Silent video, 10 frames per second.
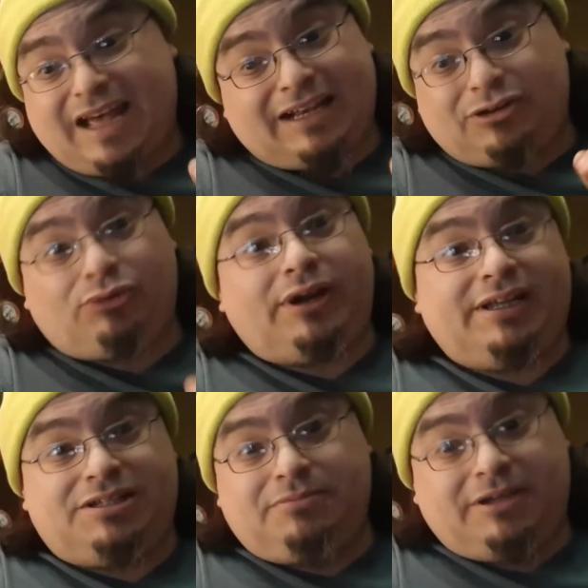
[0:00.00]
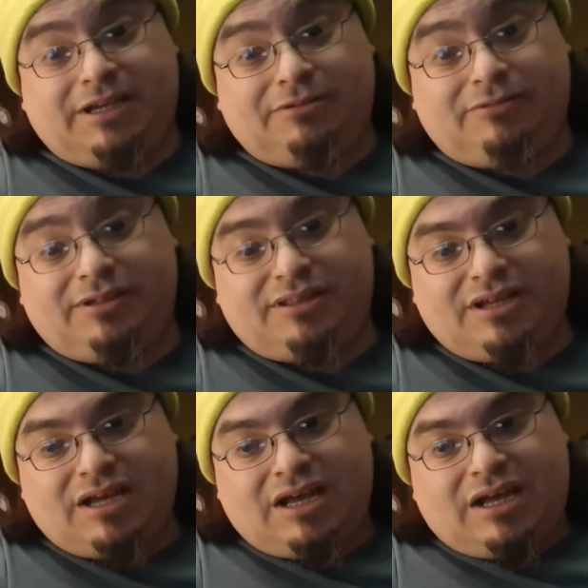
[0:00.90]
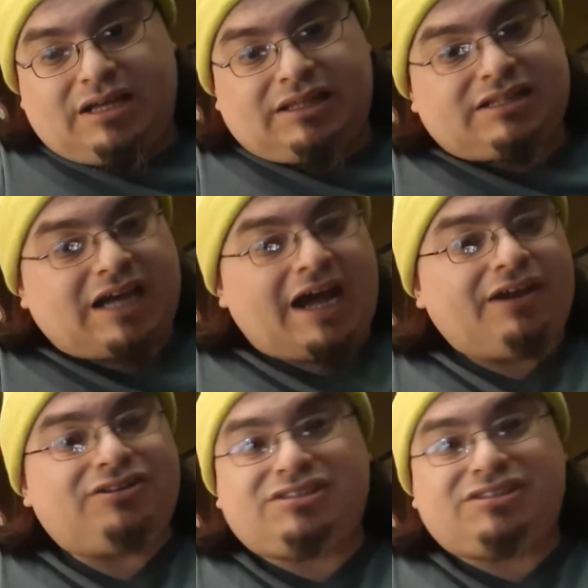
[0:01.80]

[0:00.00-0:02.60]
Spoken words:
great to begin with. The tires,